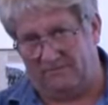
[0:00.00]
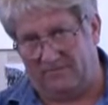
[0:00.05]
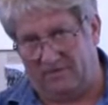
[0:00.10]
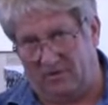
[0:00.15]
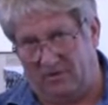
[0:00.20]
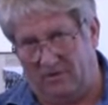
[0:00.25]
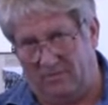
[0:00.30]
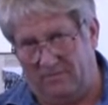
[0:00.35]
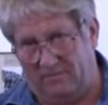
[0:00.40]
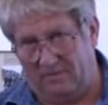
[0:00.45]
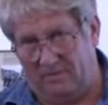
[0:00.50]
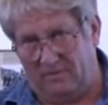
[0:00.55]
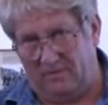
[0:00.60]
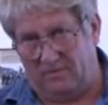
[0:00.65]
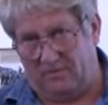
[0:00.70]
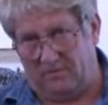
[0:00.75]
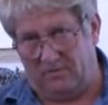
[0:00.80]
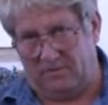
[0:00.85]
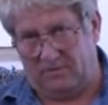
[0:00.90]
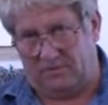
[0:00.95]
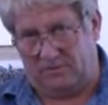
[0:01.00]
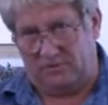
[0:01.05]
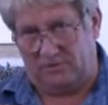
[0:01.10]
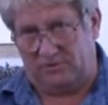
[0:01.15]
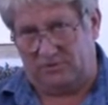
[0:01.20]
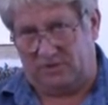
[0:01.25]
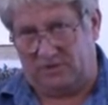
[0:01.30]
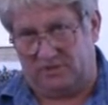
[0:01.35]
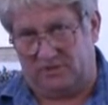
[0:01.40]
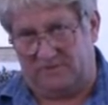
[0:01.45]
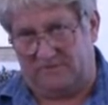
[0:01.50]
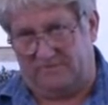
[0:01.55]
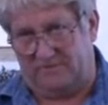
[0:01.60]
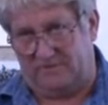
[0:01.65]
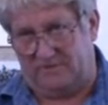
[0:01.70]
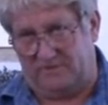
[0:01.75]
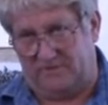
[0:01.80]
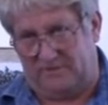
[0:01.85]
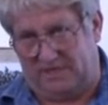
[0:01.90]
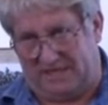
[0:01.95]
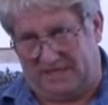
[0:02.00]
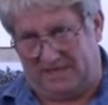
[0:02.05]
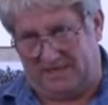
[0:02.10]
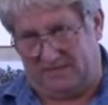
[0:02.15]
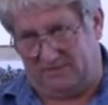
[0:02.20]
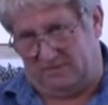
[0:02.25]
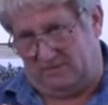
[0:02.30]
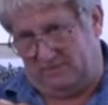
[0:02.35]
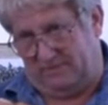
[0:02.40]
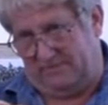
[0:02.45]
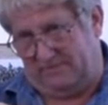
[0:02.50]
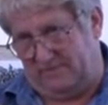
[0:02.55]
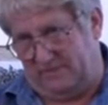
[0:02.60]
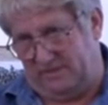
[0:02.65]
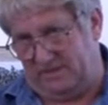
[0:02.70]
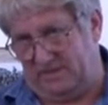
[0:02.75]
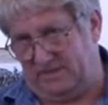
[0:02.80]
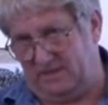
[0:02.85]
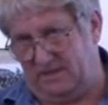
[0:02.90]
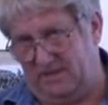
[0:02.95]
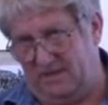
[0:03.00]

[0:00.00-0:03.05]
the arm or the construction of the jacket or whatever it is,